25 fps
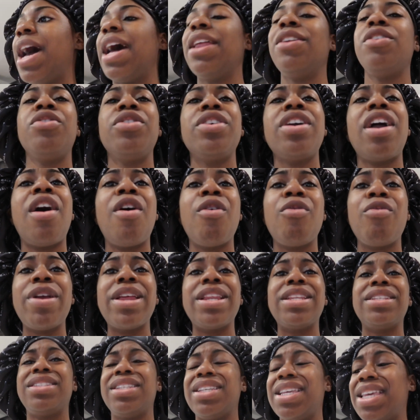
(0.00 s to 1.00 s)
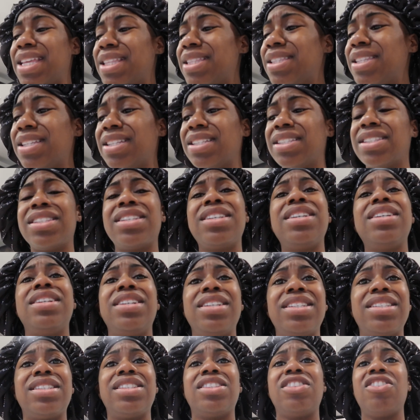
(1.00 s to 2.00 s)
I know y'all ready to get to the
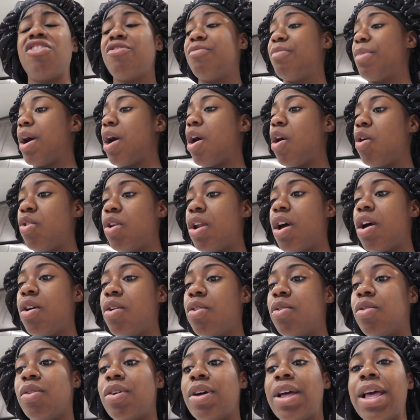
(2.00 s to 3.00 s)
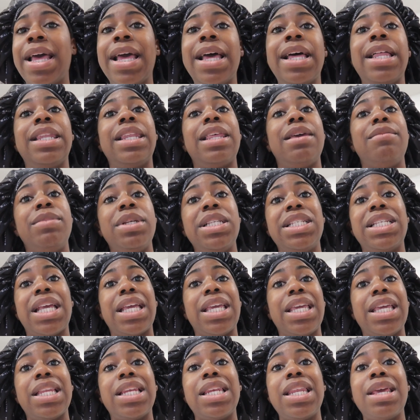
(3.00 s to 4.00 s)
good stuff, but hold on. Let me
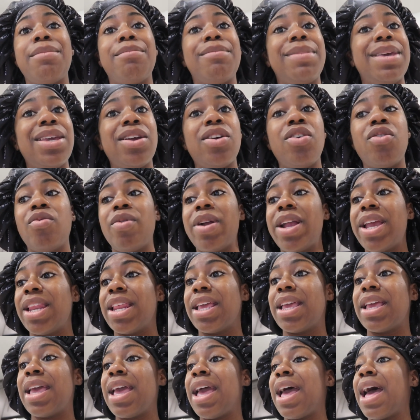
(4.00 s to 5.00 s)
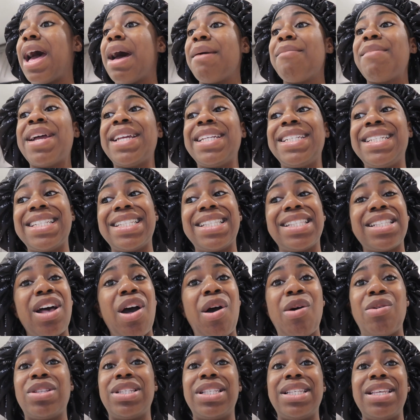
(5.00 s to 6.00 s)
just get that meal ready. I might just
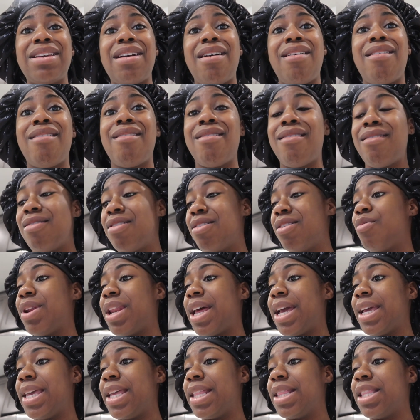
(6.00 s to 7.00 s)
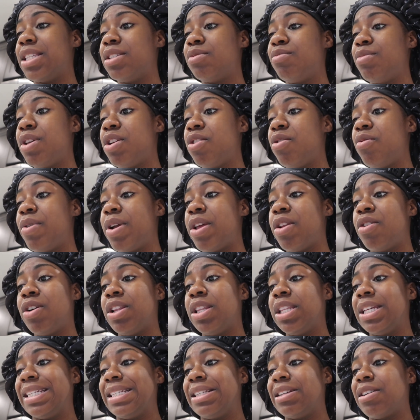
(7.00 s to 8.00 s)
talk to y'all when I get this meal ready or
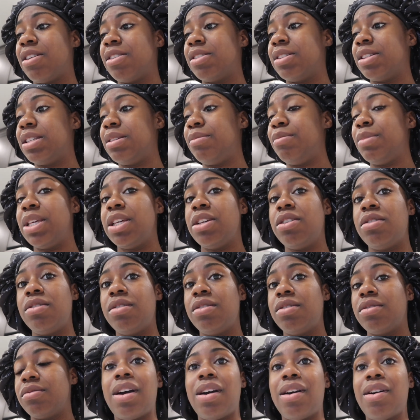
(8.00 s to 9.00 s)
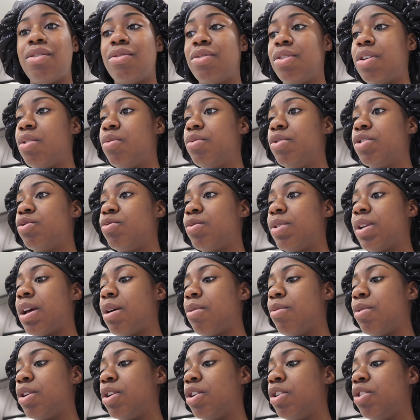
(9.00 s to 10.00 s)
let y'all see me cook. I don't know which one I
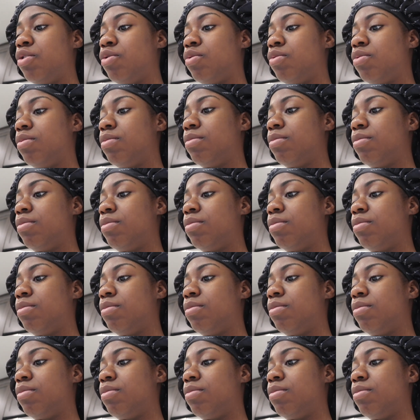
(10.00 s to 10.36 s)
want to do,